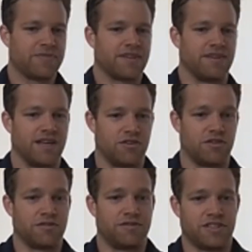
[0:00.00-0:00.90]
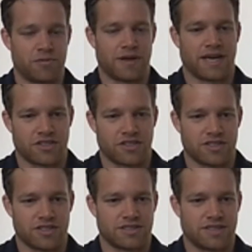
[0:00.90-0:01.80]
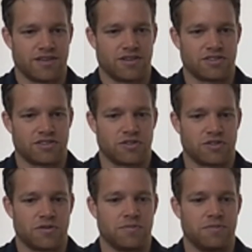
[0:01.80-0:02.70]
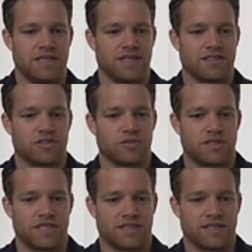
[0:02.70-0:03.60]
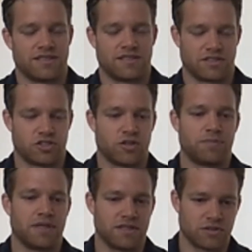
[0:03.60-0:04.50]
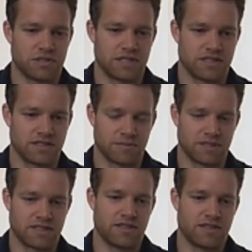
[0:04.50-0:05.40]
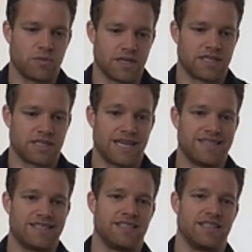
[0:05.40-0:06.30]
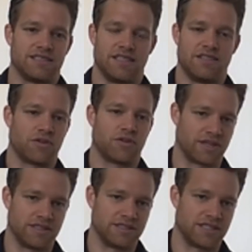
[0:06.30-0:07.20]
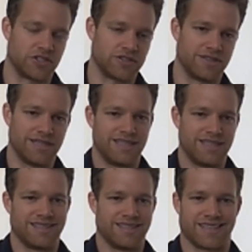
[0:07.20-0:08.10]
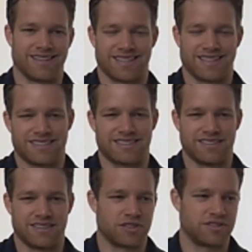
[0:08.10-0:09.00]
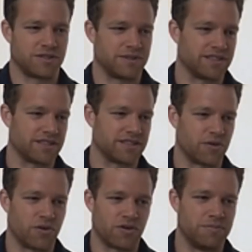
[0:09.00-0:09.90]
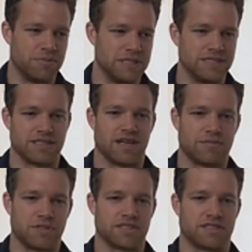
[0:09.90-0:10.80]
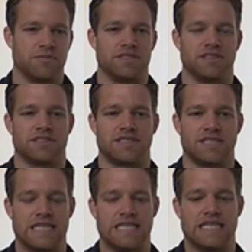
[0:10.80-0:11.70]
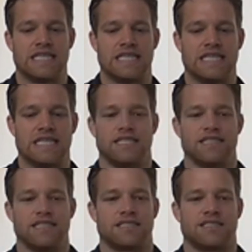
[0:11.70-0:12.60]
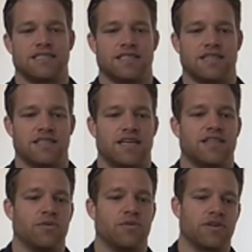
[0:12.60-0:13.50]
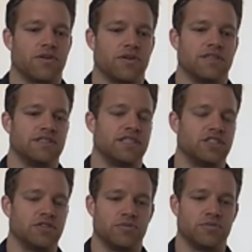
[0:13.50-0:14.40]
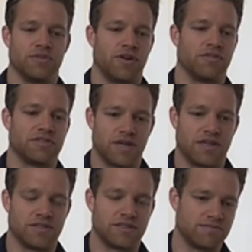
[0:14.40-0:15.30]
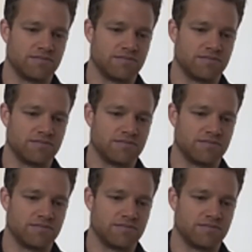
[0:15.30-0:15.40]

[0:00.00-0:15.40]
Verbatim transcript: Now, feature packages can also be associated and should be associated typically with entities in your organization. Again, like that's, those are typically the core business objects, the business entities uh, that your organization revolves around.